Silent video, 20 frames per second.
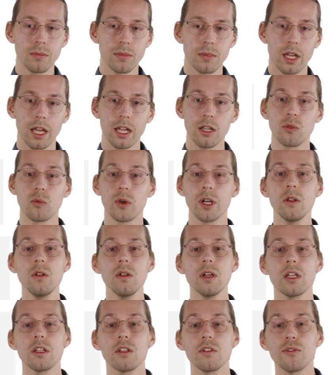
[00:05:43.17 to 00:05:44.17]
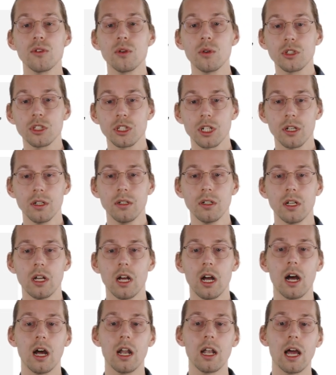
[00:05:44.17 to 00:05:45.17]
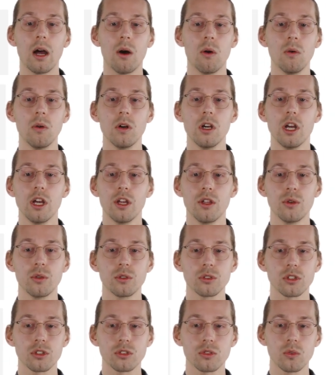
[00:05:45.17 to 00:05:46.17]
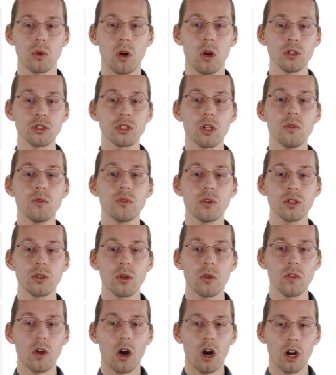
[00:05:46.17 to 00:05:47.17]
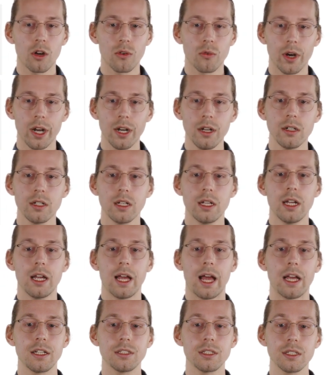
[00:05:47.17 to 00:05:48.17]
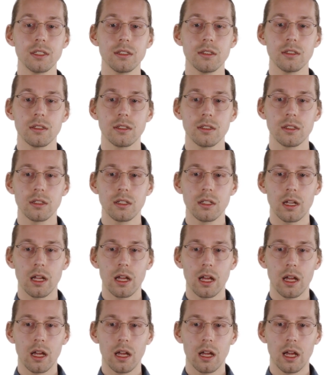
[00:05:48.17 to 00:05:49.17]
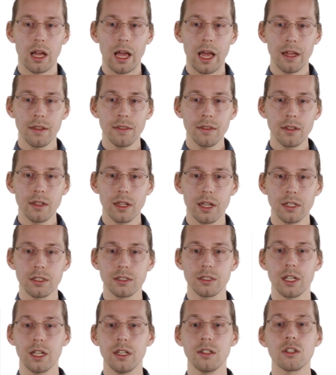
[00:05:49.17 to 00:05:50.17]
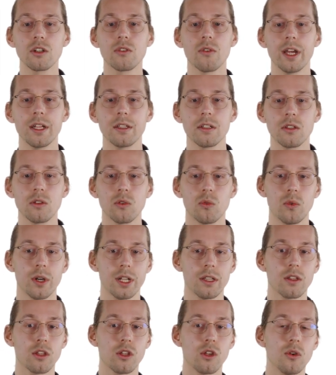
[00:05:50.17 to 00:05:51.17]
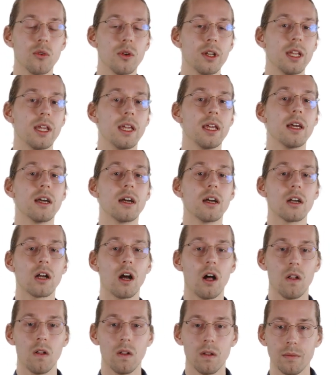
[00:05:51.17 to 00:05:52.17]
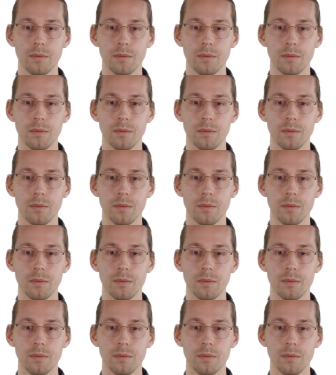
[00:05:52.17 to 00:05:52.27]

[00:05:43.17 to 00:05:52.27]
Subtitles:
It will, in the future, allow users to also run on hardware as it and is integrated with QNE CAL.